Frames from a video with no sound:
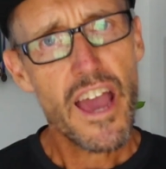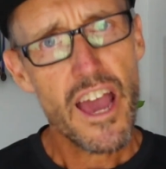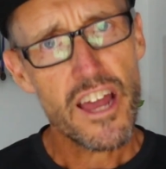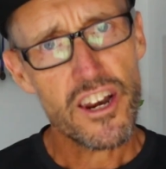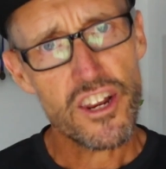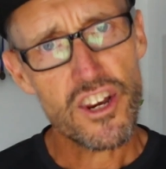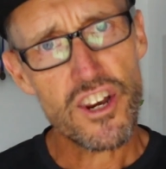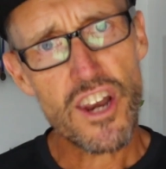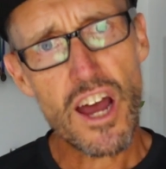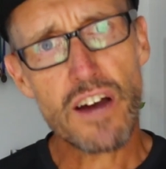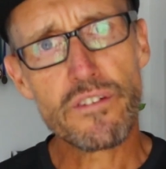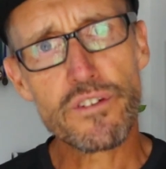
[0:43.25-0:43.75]
and
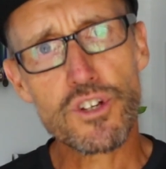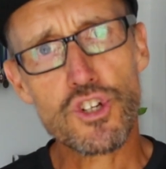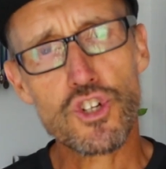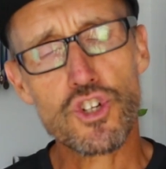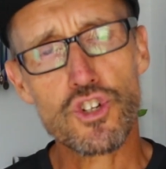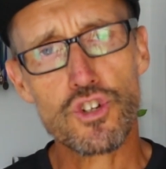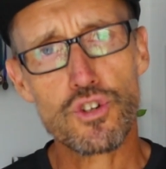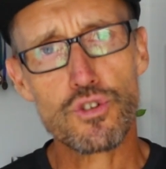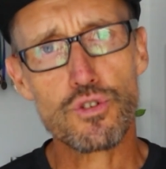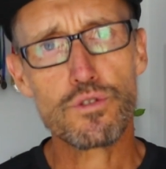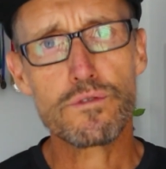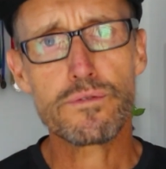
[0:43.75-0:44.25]
another
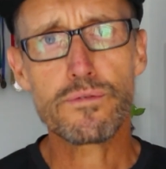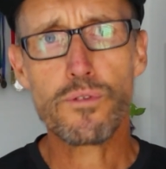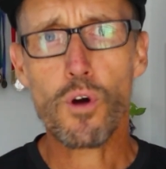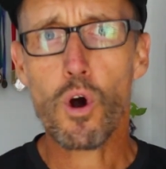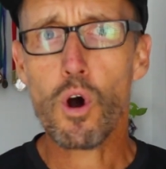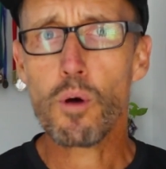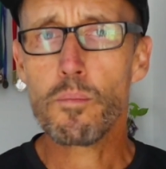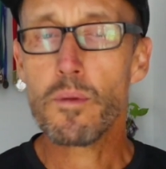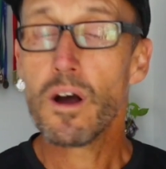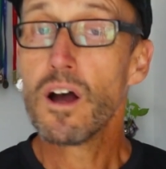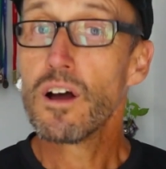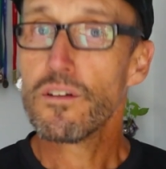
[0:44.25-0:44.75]
shoe
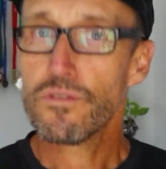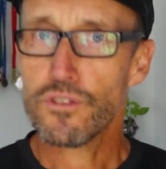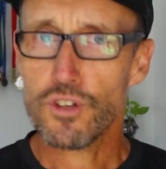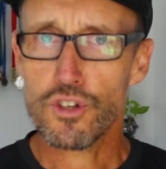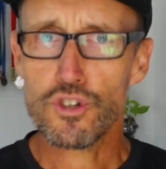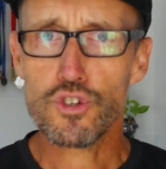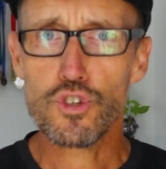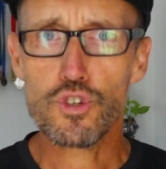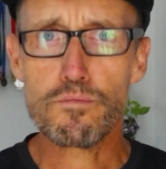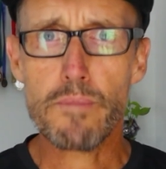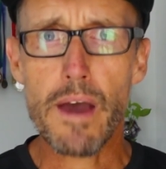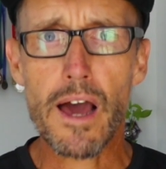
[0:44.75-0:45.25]
from the
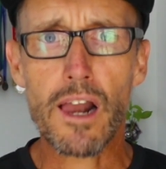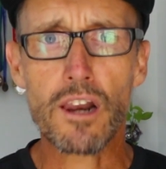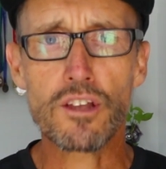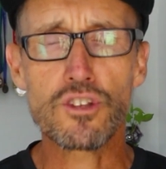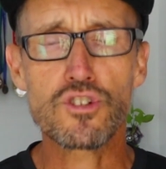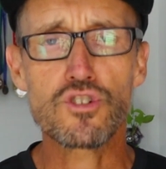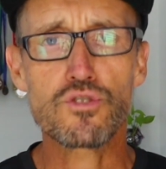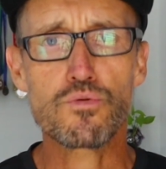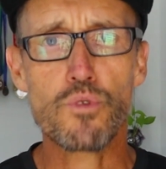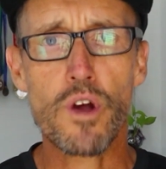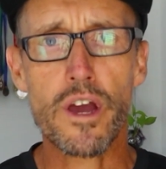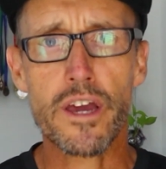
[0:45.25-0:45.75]
New
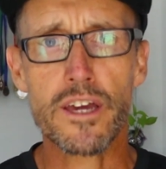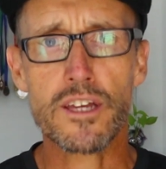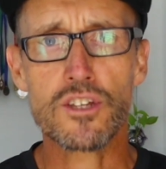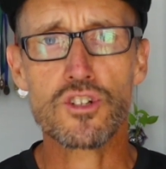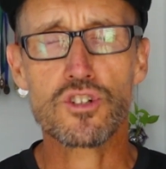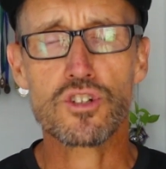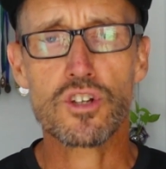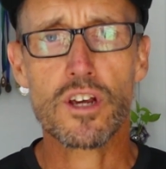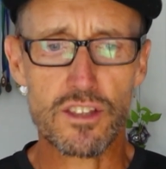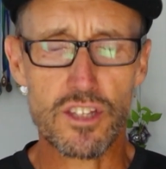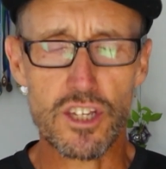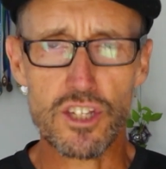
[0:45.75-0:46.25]
Balance
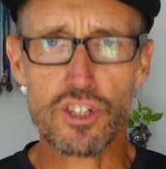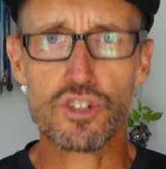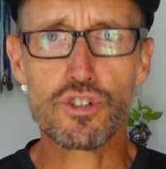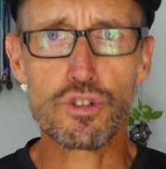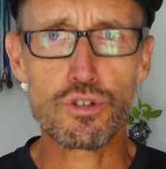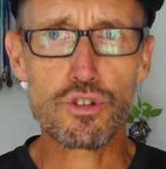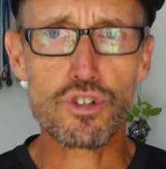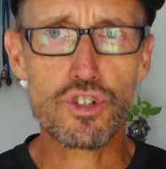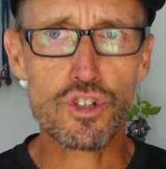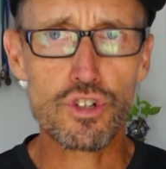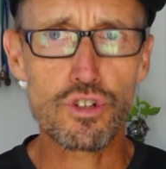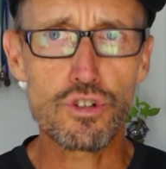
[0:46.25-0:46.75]
range. These
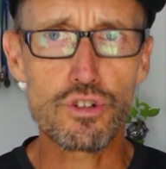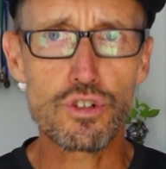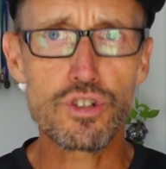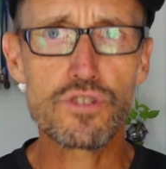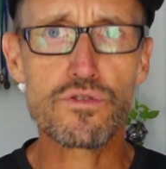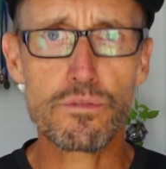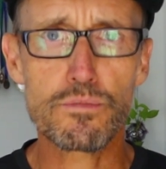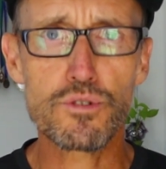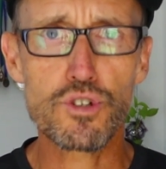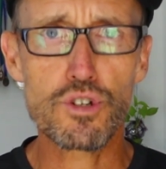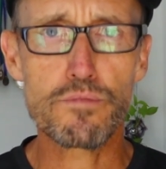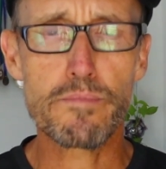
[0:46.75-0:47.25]
two shoes
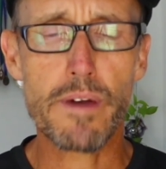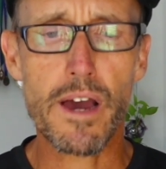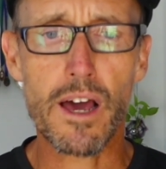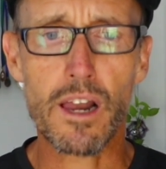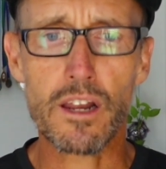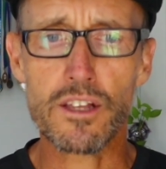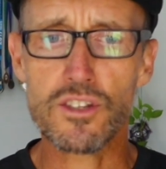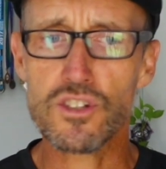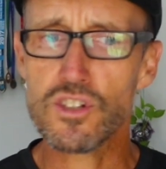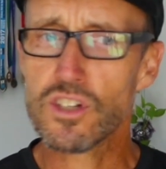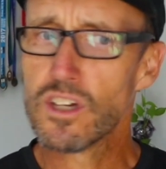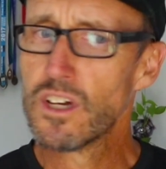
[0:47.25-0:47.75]
from New
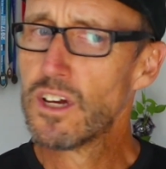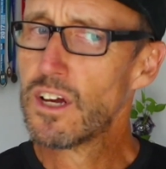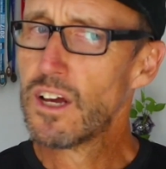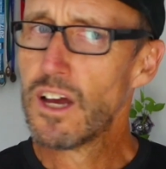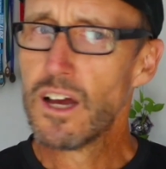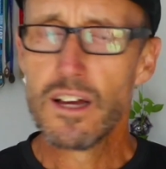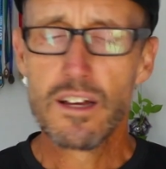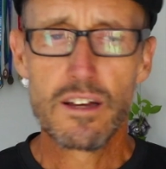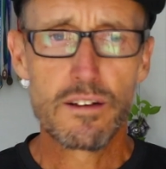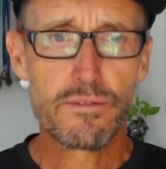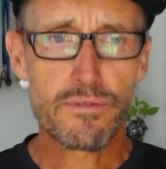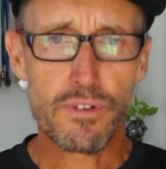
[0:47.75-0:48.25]
Balance,
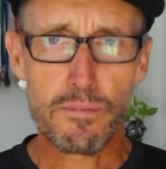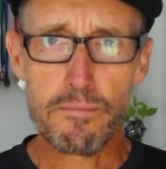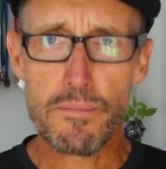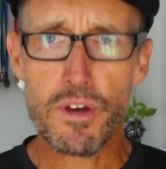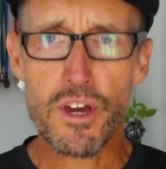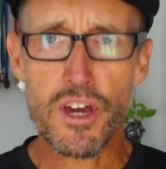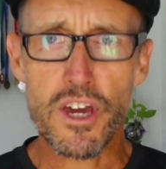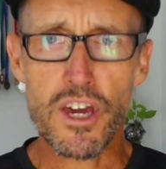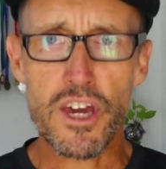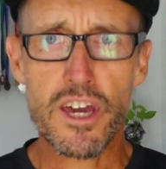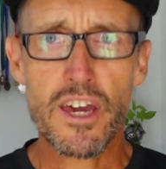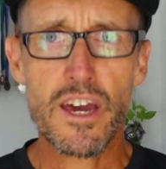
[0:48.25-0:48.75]
for
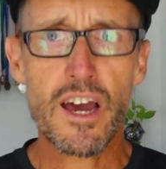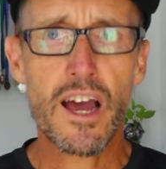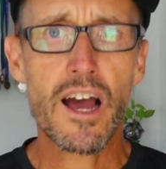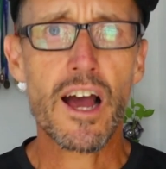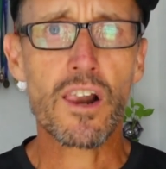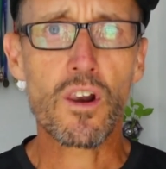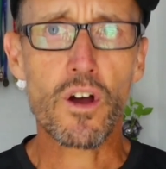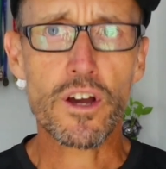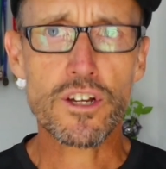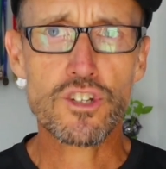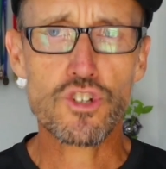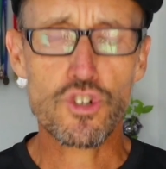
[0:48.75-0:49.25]
me, are
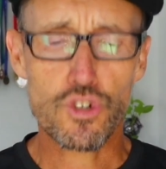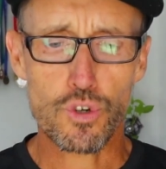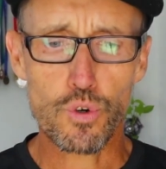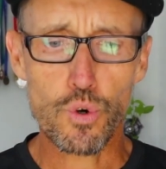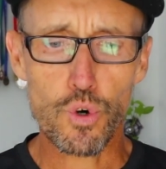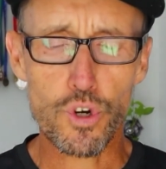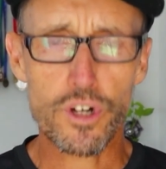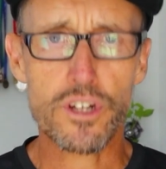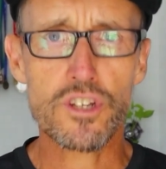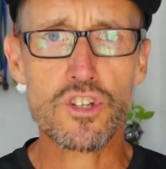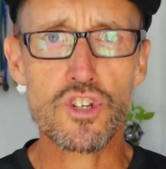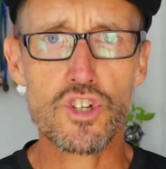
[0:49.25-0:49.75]
like
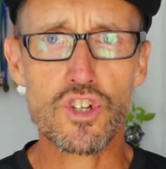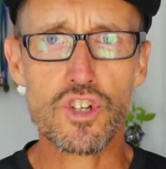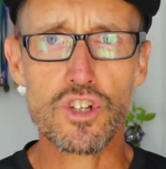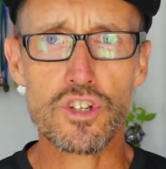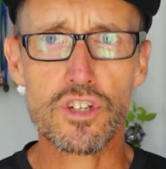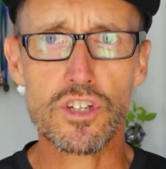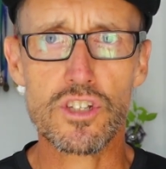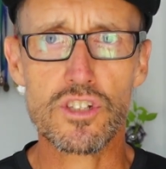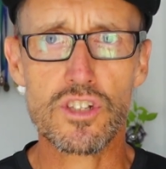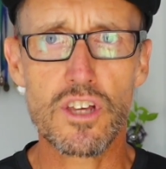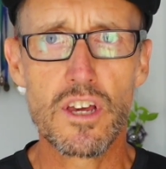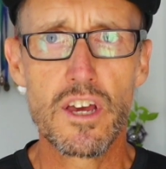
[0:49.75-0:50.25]
chalk and
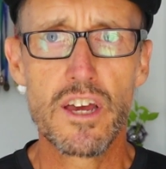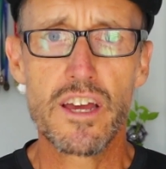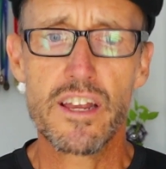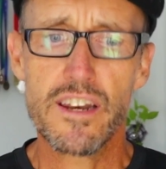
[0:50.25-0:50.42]
cheese.